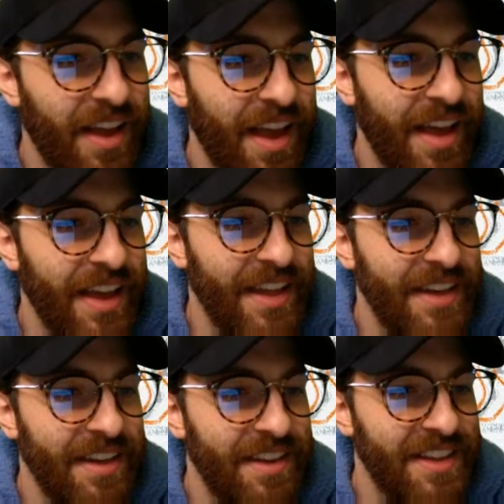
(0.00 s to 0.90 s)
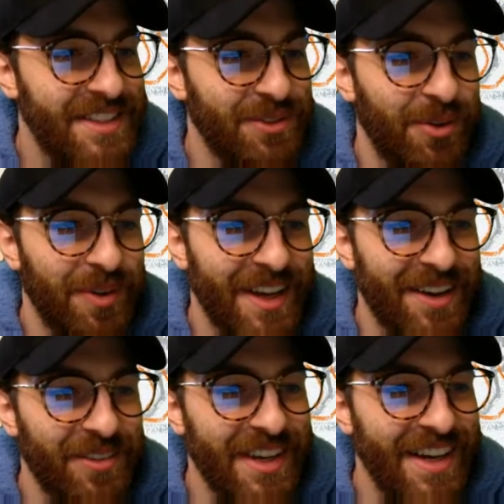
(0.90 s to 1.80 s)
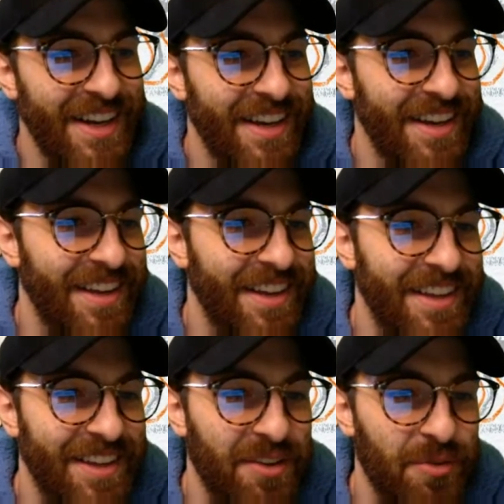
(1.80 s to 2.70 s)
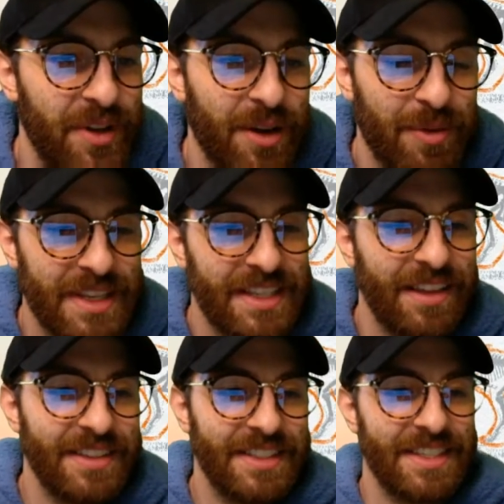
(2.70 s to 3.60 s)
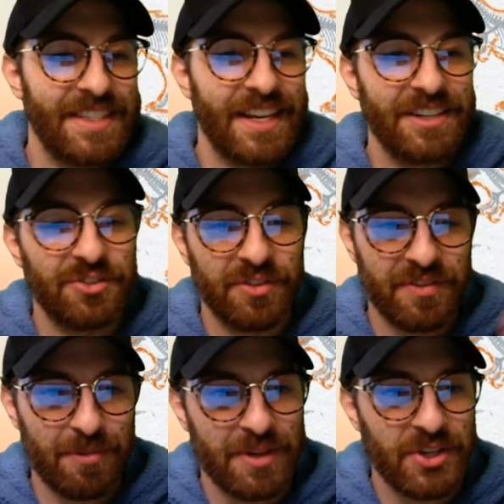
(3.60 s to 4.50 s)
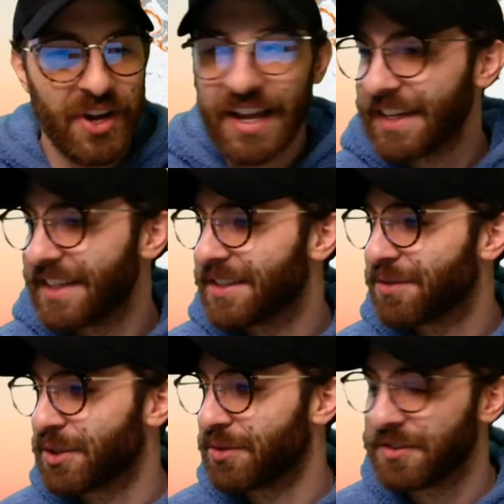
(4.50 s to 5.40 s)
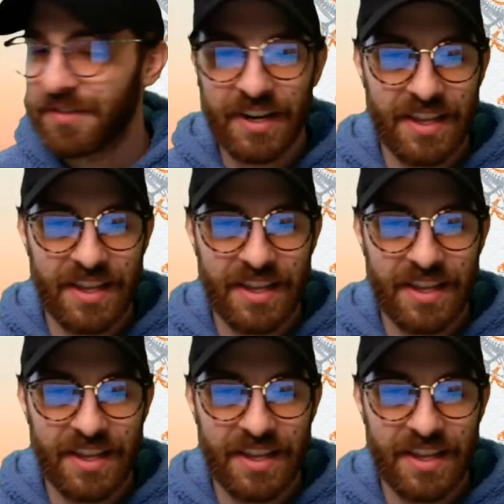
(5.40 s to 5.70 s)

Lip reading: and let's see what we got. We got my skeletons that I drew from the dragons, which was fun.